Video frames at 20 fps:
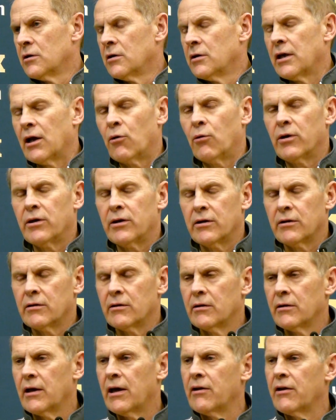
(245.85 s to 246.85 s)

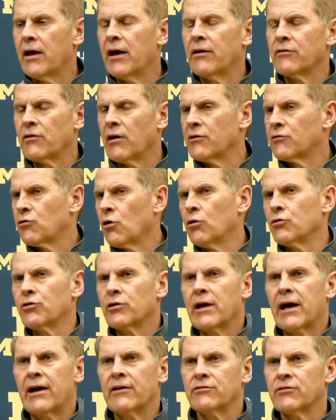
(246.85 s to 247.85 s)
As I told you
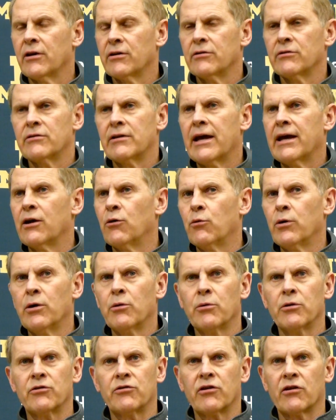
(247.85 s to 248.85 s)
guys the other day, we
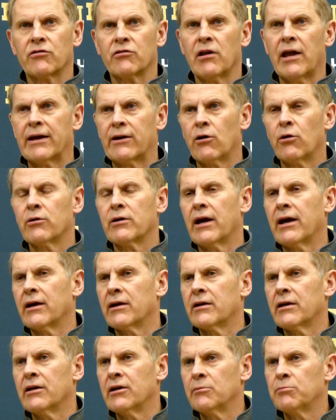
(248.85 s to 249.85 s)
were just like, okay,
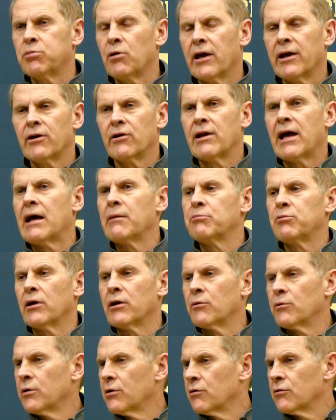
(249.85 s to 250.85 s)
can he play or not play?
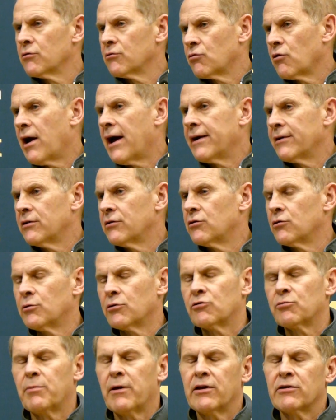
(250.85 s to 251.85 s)
We were trying to do
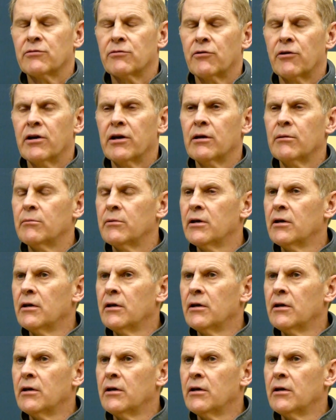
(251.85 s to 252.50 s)
what's best for him.